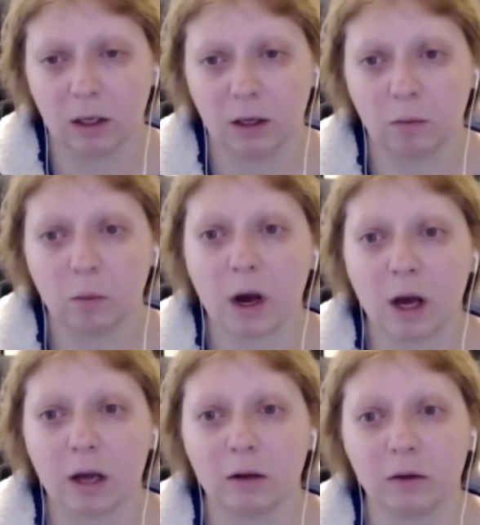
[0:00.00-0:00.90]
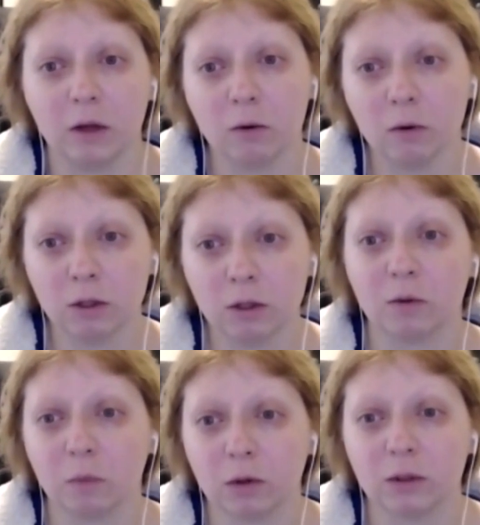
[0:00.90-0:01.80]
by the
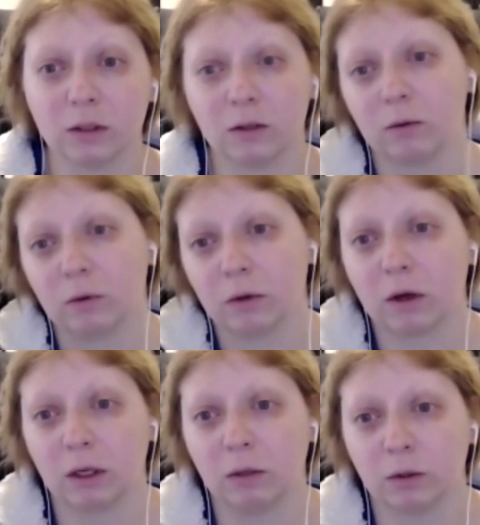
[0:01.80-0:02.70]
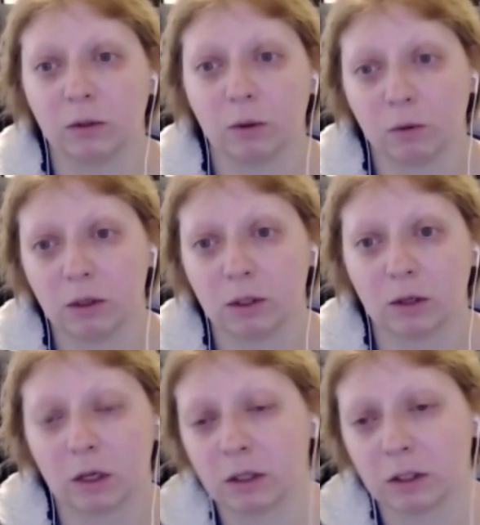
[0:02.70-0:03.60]
original person who thought he was the
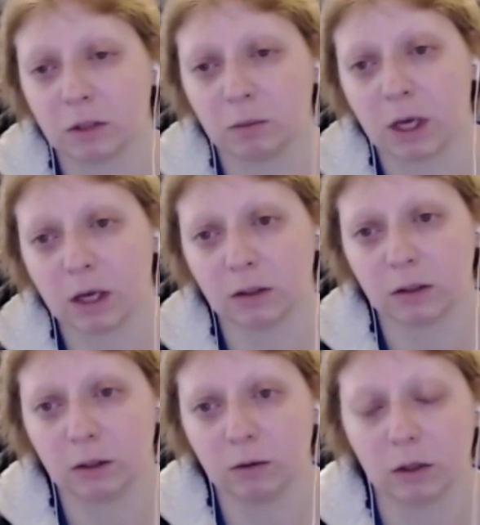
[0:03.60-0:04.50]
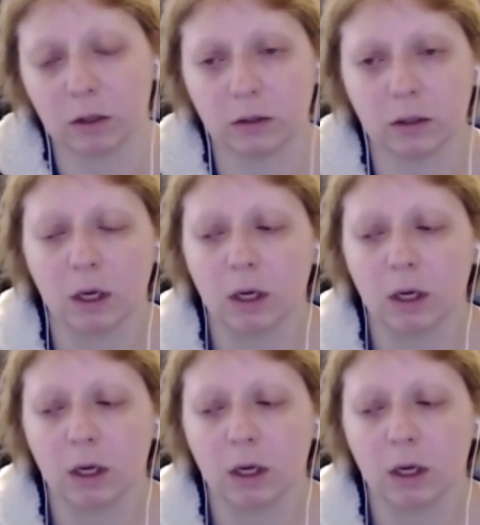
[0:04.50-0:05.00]
original SSP asset doing this.